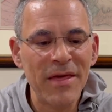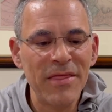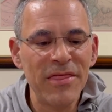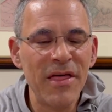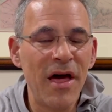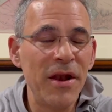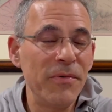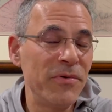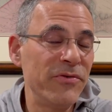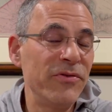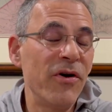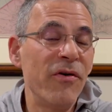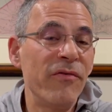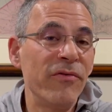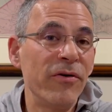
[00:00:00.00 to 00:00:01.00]
thought it was
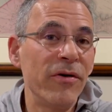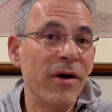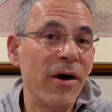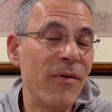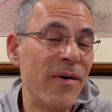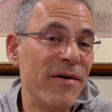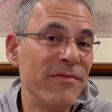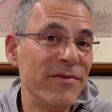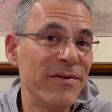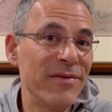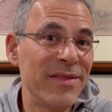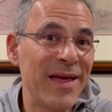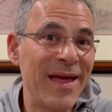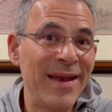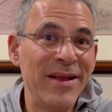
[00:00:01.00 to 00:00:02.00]
over. However,
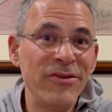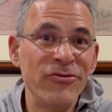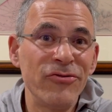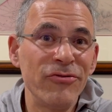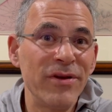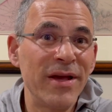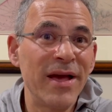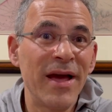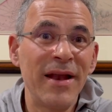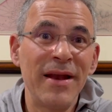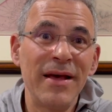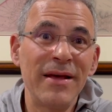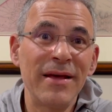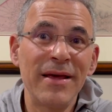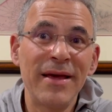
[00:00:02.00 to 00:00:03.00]
that injury kind
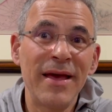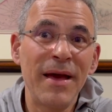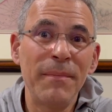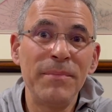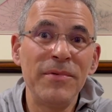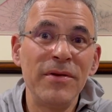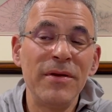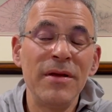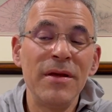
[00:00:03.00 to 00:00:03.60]
of kept